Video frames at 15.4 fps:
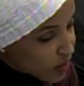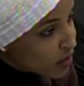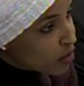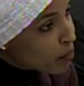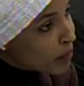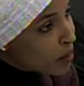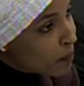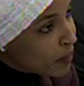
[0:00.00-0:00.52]

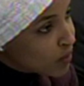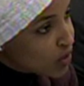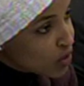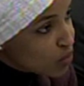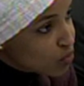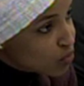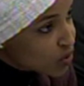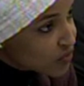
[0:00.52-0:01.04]
little bit about the
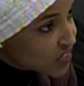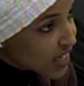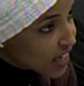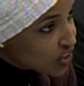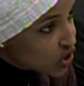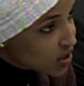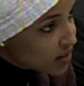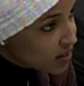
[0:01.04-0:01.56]
use of
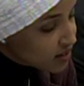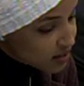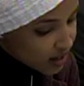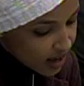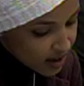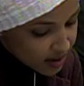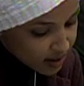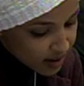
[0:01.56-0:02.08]
sanctions
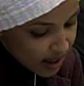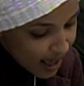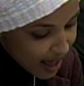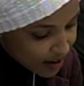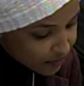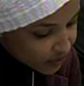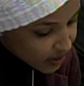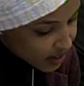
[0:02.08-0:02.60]
in
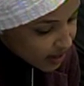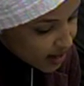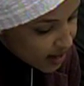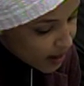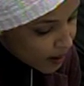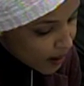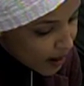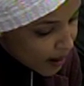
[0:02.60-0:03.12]

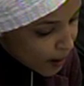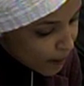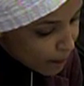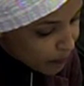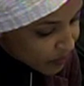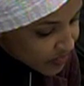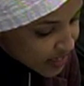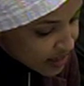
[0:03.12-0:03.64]
Africa.
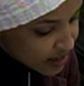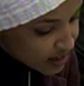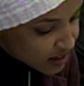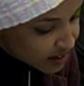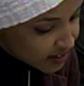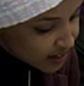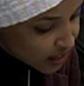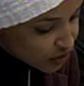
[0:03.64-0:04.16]

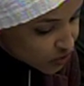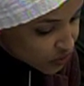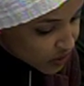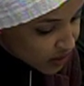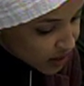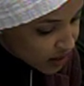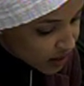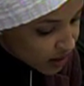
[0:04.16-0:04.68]
The
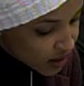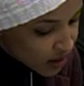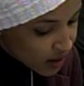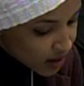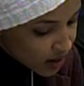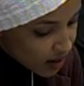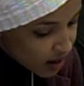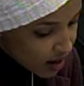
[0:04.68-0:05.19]
Sentry
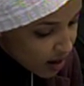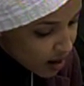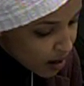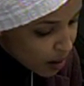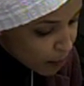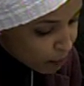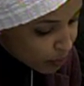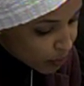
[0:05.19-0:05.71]

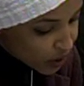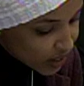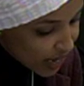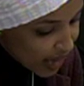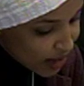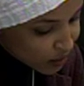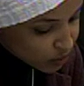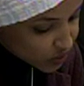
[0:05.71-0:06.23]
put
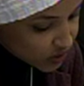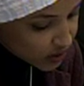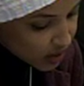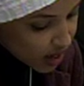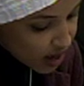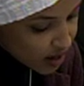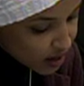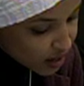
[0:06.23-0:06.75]
out
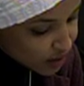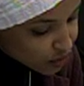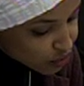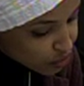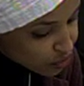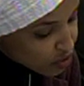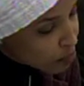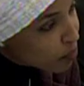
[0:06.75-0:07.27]
a
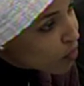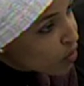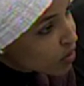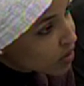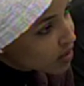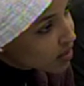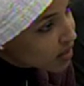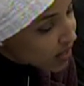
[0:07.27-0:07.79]
new
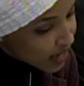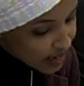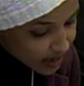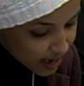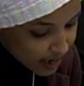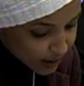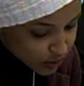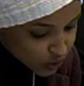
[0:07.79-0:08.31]
report
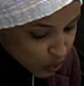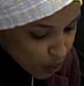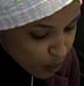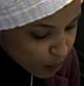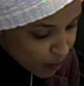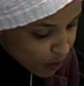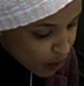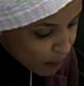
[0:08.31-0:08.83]
late
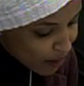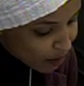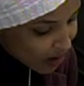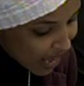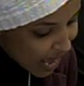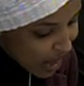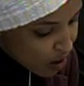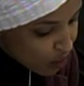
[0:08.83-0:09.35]
October about
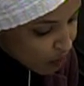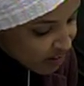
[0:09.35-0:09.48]
how